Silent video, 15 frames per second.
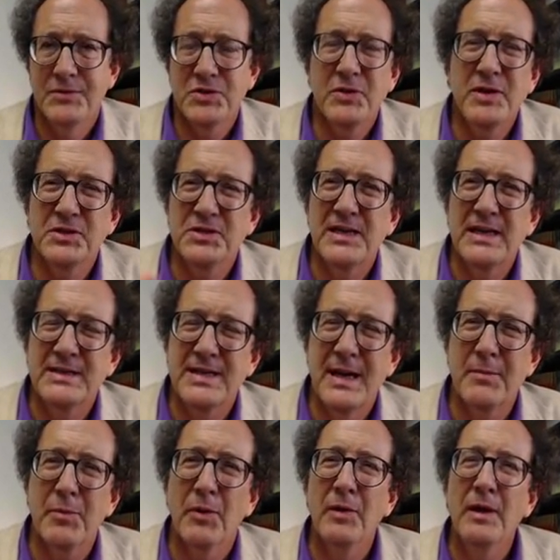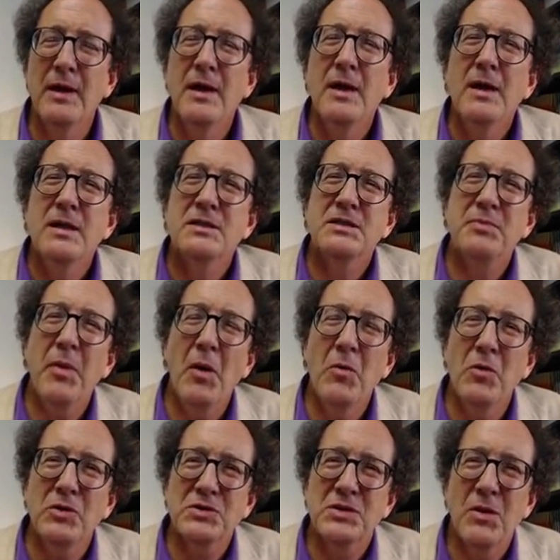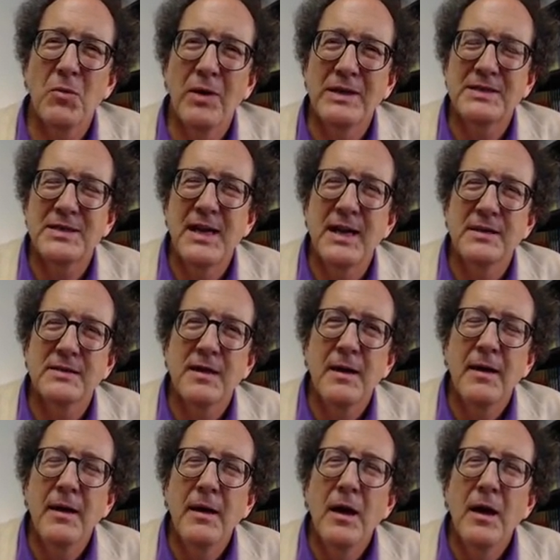So here's an example. Suppose someone says,